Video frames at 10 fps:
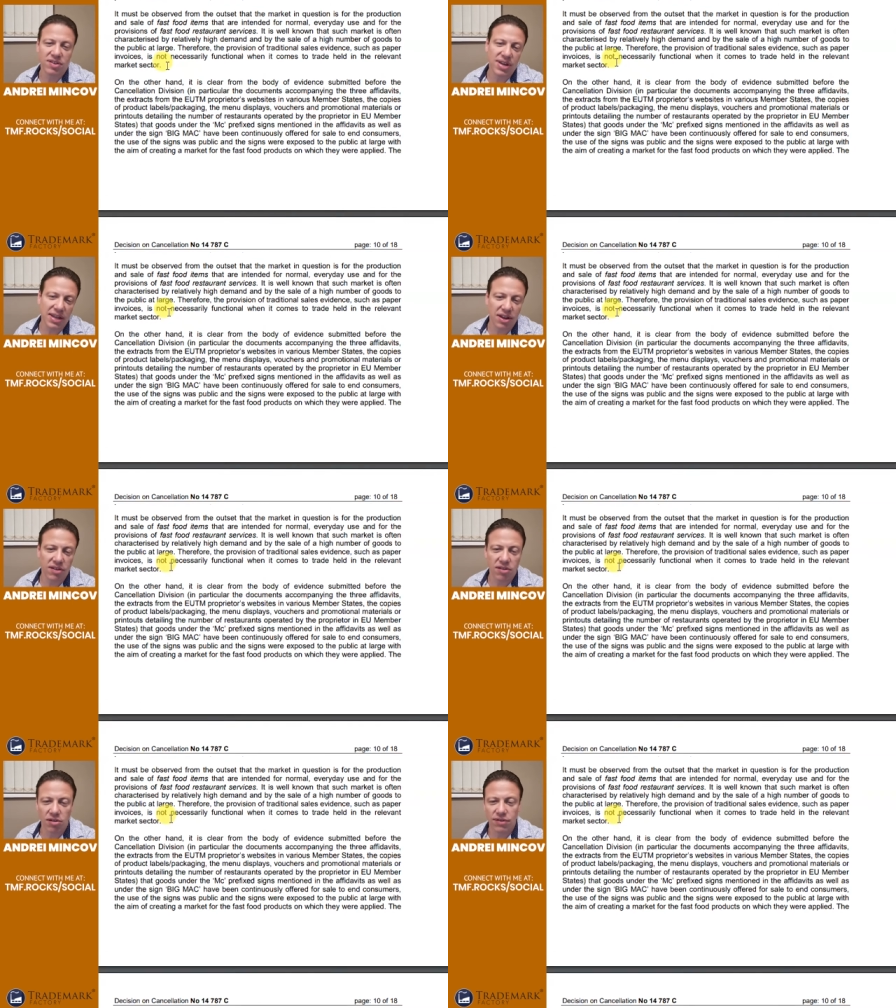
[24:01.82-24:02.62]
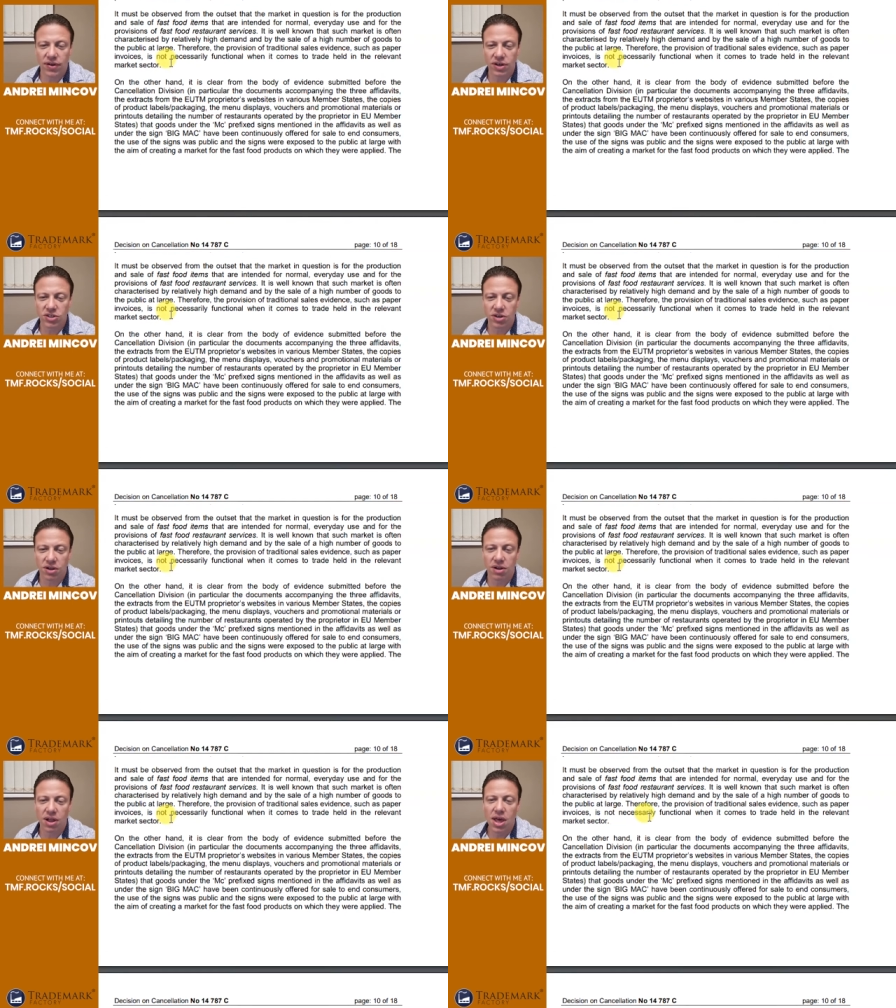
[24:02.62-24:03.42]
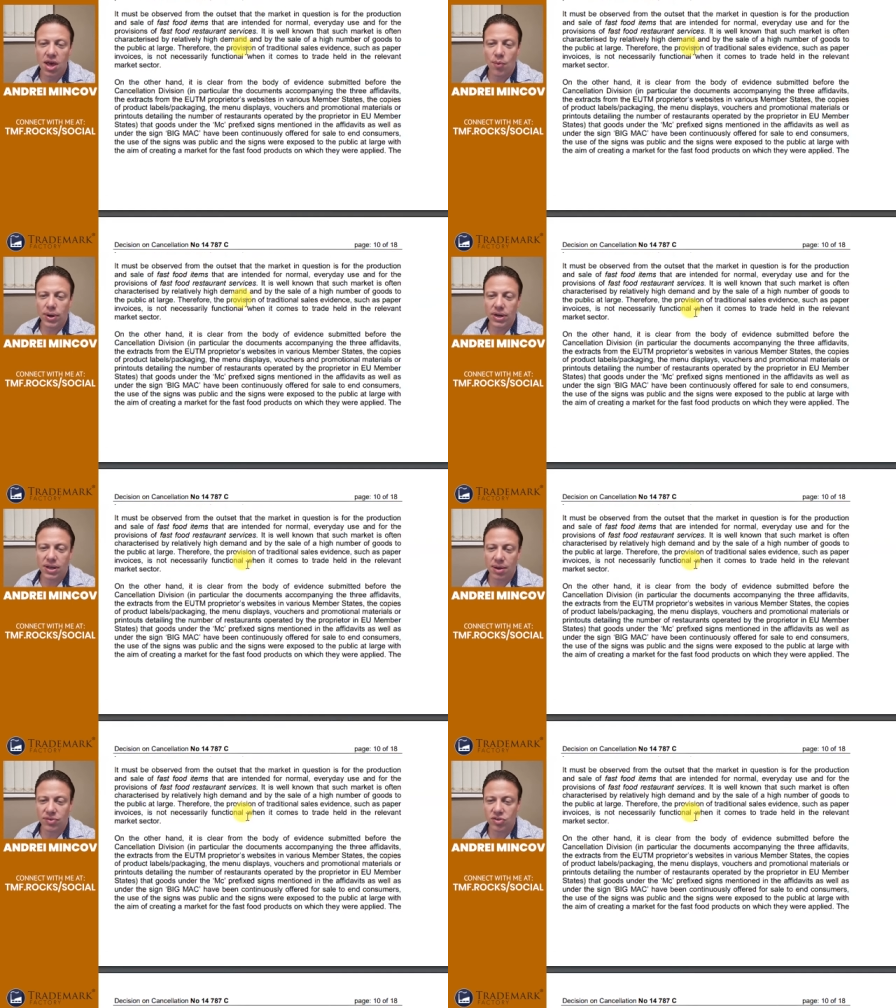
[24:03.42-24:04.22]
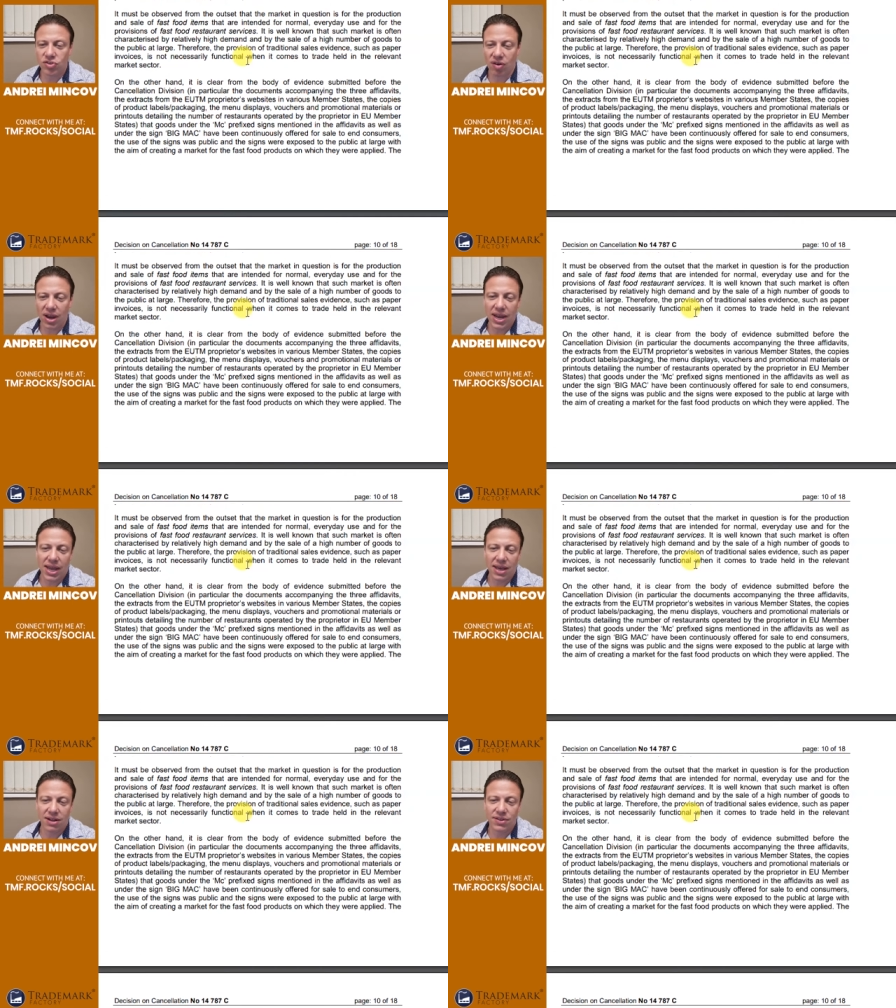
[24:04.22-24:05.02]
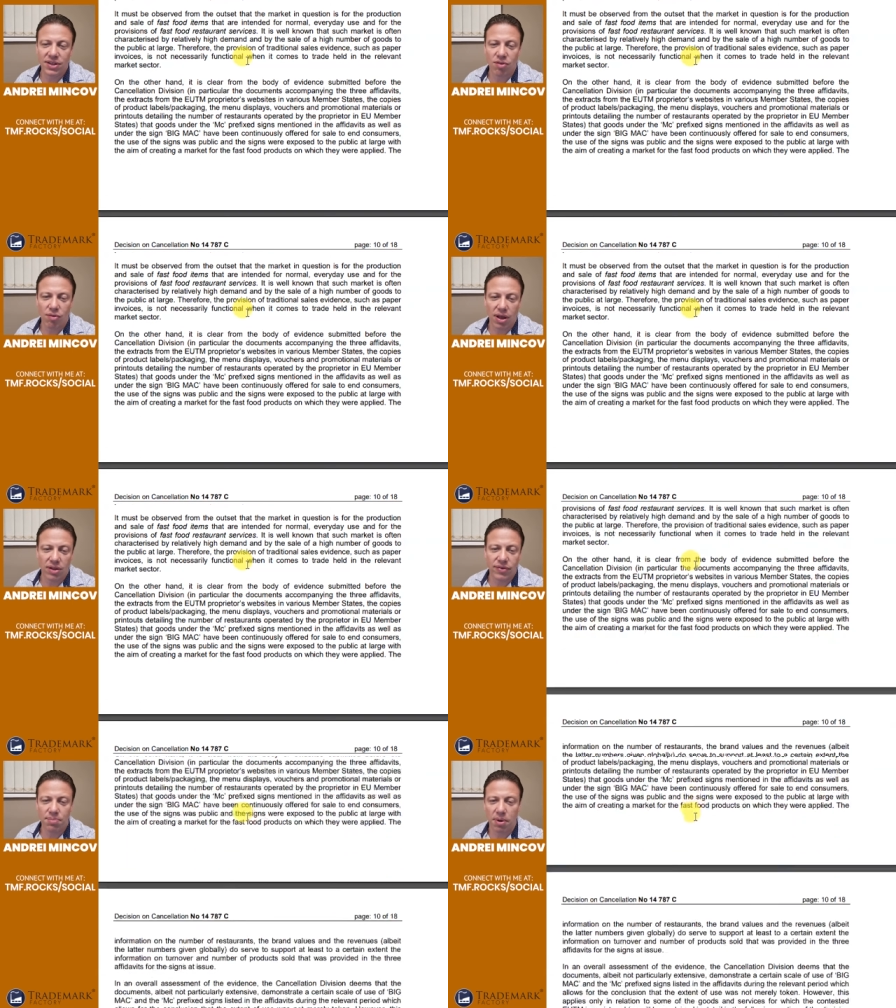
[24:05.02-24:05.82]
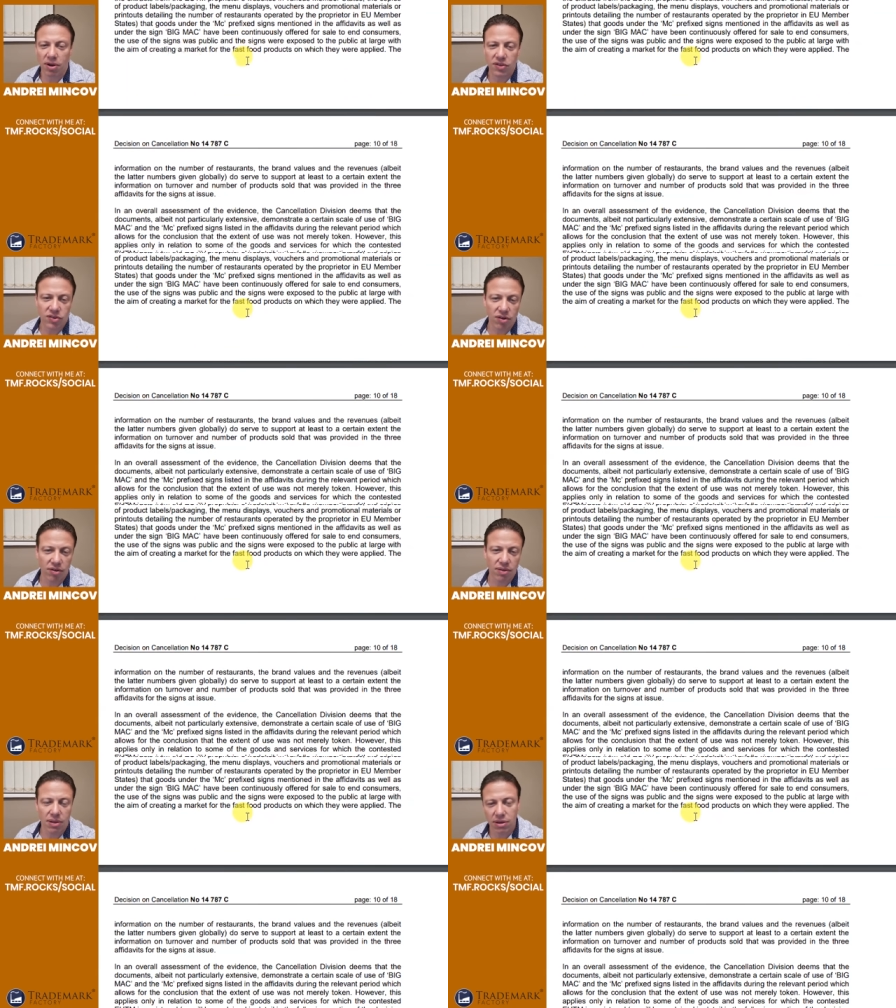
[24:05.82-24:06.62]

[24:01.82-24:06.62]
is not necessarily functional when it comes to trade held in the relevant market served.